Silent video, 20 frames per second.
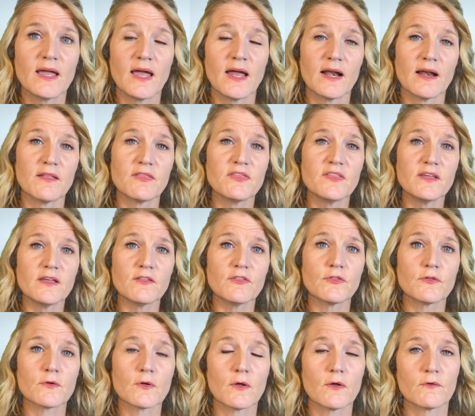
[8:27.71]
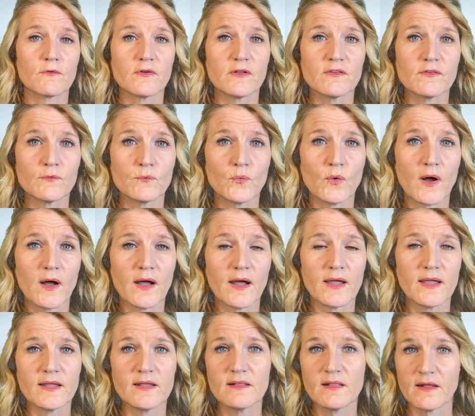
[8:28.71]
And I think the reason why
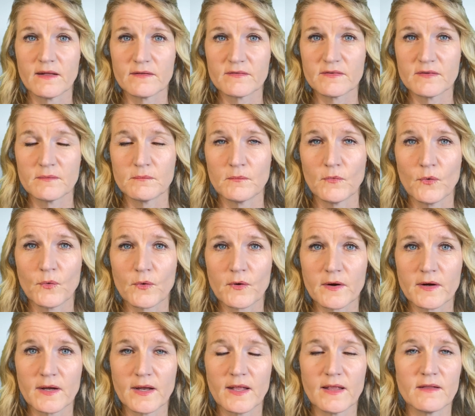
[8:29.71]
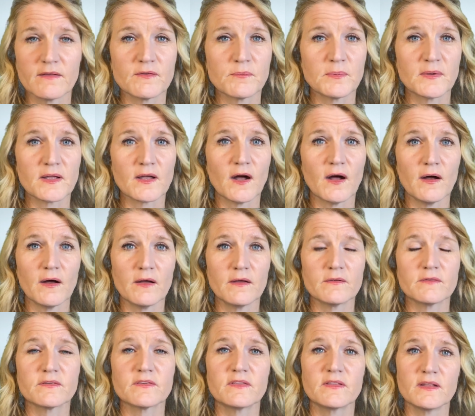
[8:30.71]
he likes it more is
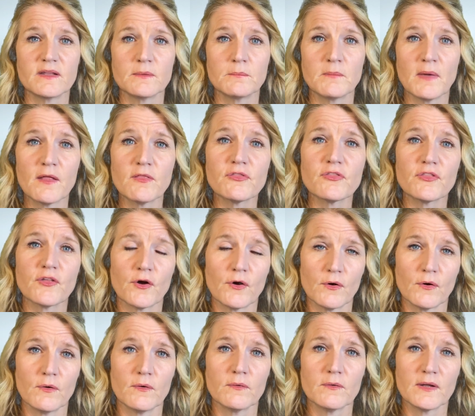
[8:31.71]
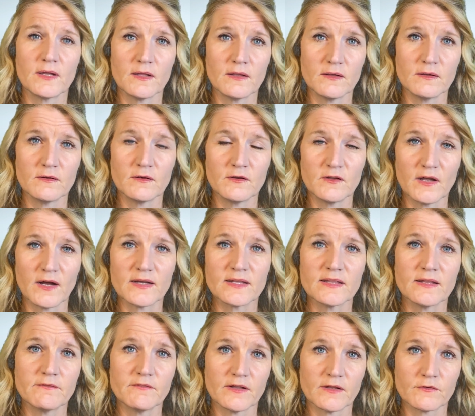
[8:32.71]
because the menthol in Young
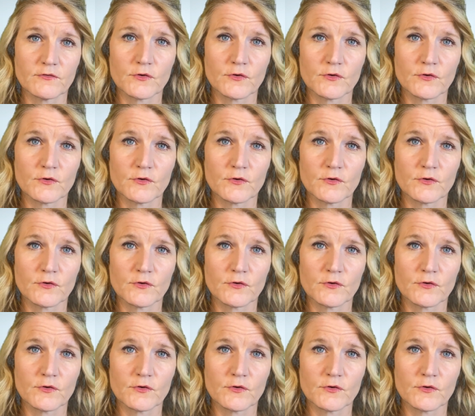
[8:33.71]
Living's